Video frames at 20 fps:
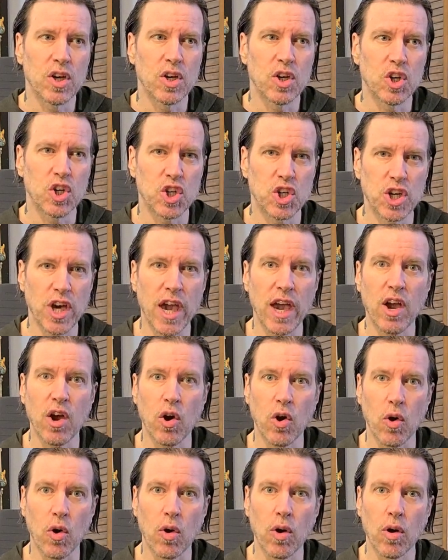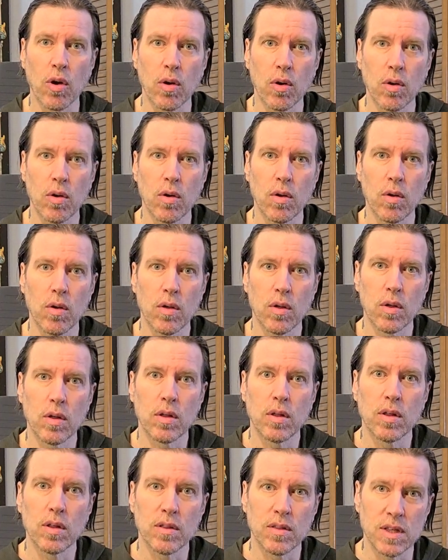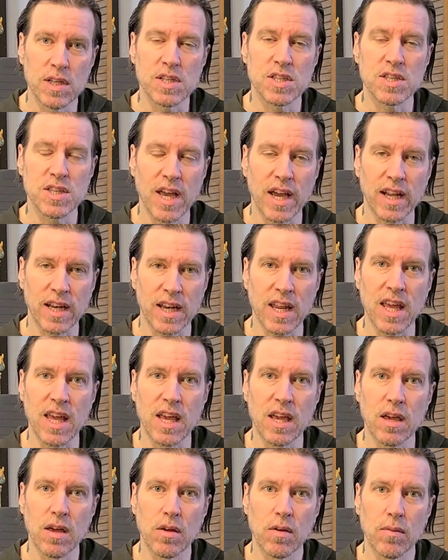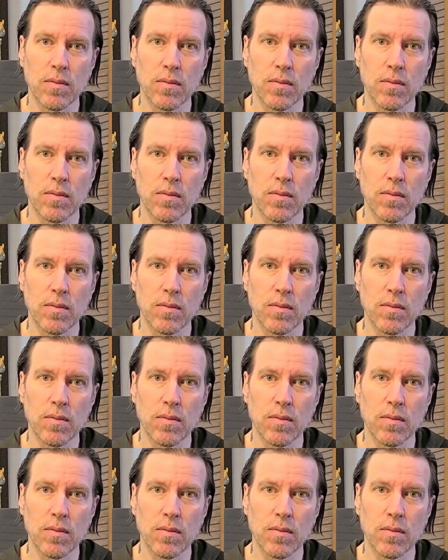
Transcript: share this technique